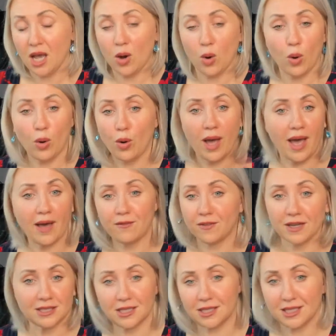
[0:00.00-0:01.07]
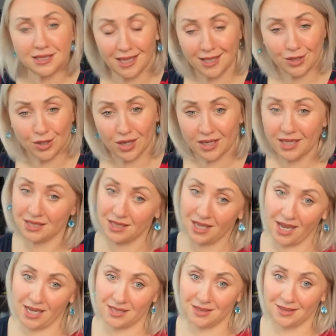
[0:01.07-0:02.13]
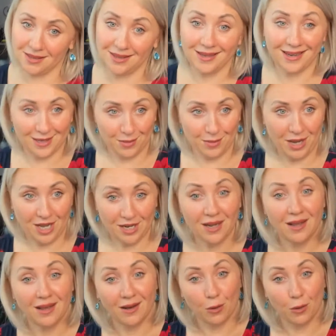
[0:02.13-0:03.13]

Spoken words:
oh, everything is not organized. Guys, come on.